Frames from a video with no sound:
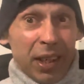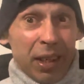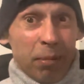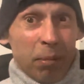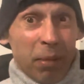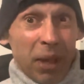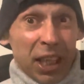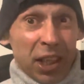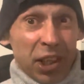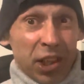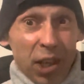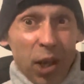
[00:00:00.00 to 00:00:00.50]

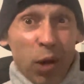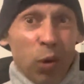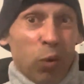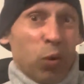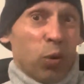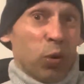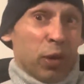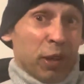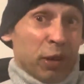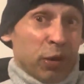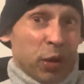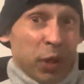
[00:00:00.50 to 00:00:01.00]
my
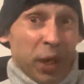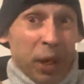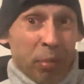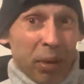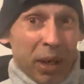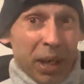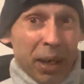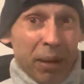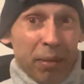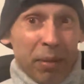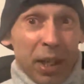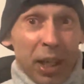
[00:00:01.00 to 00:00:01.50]
show? Could I
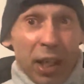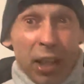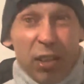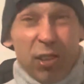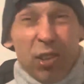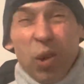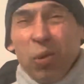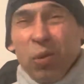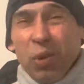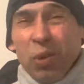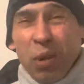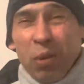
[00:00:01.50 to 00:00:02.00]
bring up?
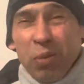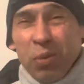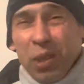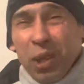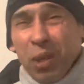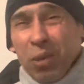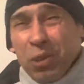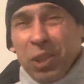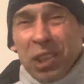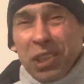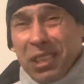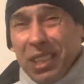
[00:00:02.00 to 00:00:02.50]
No,
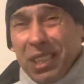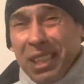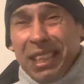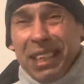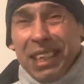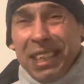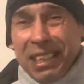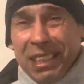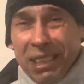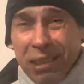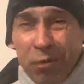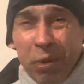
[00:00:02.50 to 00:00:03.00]
just in
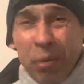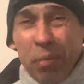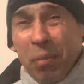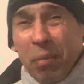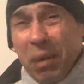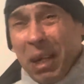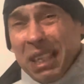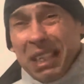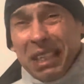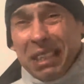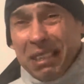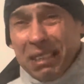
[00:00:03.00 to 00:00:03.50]
case it
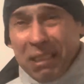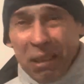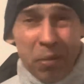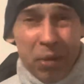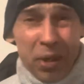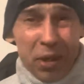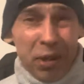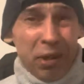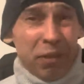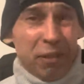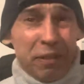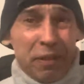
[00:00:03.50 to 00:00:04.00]
reminds
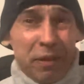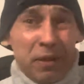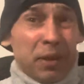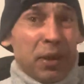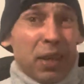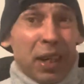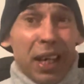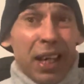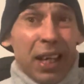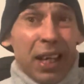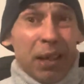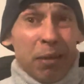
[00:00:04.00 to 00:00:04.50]
someone of
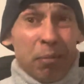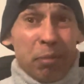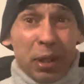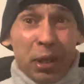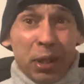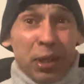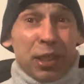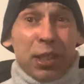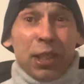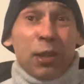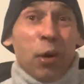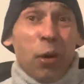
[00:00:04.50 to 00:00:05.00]
it.
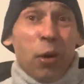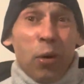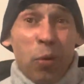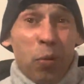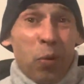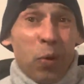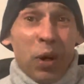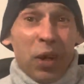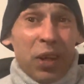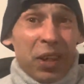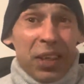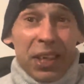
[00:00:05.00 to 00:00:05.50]
Because they don't
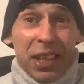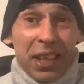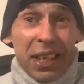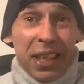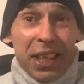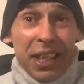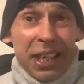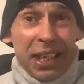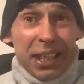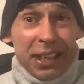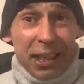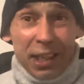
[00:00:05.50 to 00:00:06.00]
want
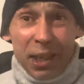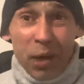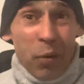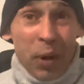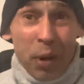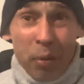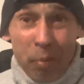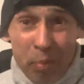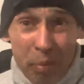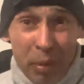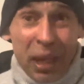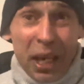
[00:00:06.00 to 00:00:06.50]

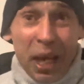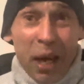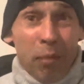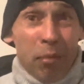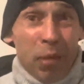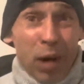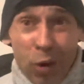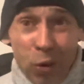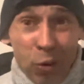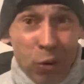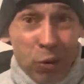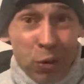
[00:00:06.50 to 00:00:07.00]
to bring up
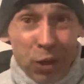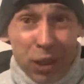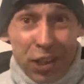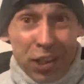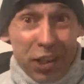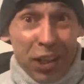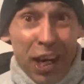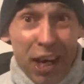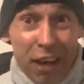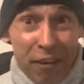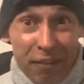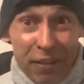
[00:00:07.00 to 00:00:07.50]
old
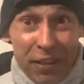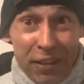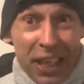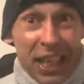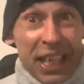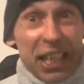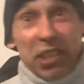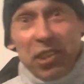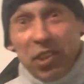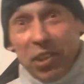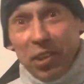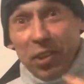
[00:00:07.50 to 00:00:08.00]
stuff that
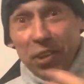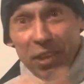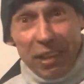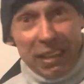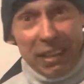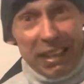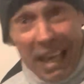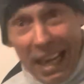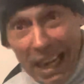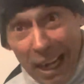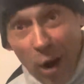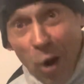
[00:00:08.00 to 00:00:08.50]
isn't
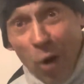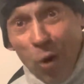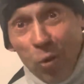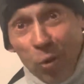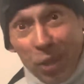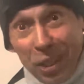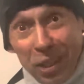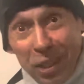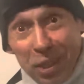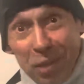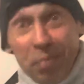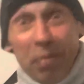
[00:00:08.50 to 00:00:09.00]
that
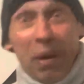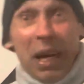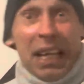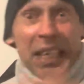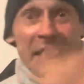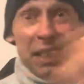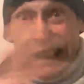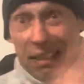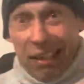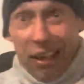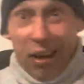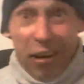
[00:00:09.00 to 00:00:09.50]
old as my
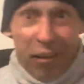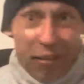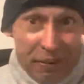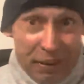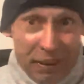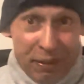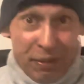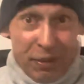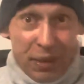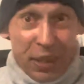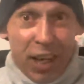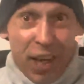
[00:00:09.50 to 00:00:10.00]
stuff
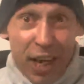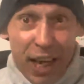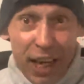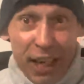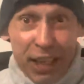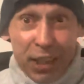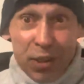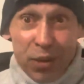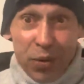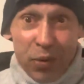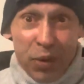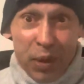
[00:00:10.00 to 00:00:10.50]
that I
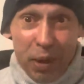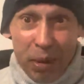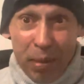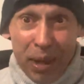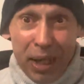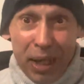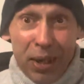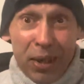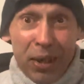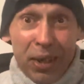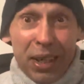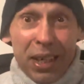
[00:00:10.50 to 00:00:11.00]
talk
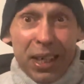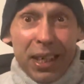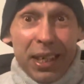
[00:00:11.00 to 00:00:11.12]
about.